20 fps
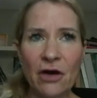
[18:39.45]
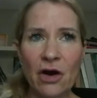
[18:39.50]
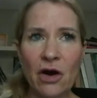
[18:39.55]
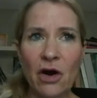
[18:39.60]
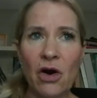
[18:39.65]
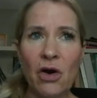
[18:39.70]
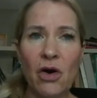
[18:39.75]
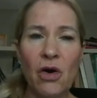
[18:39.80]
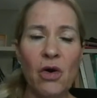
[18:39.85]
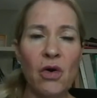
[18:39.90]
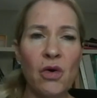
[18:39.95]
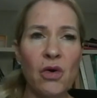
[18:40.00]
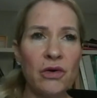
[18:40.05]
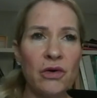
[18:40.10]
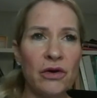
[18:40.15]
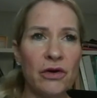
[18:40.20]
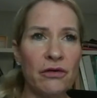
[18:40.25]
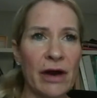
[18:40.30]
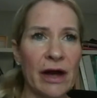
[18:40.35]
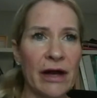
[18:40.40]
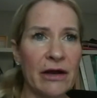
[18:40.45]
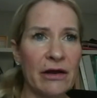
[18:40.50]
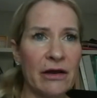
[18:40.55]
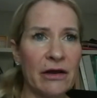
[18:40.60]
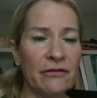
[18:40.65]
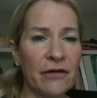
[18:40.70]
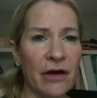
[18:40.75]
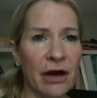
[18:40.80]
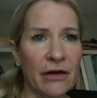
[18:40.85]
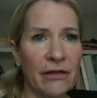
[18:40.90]
a whole array
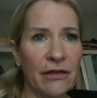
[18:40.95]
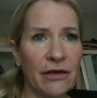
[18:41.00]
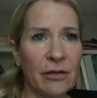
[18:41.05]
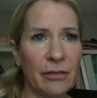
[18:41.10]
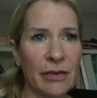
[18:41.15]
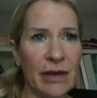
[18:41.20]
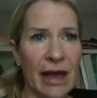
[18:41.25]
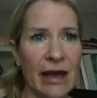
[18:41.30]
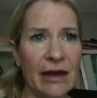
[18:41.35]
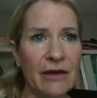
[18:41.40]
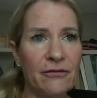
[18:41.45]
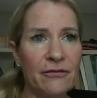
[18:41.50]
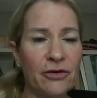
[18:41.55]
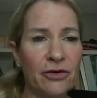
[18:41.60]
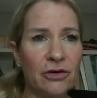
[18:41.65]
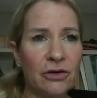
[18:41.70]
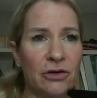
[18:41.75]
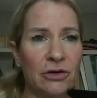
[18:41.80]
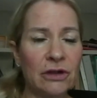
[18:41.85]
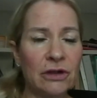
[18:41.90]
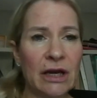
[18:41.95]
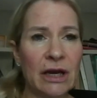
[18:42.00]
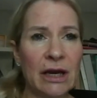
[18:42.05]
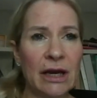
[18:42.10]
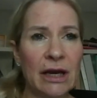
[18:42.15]
of other behavioral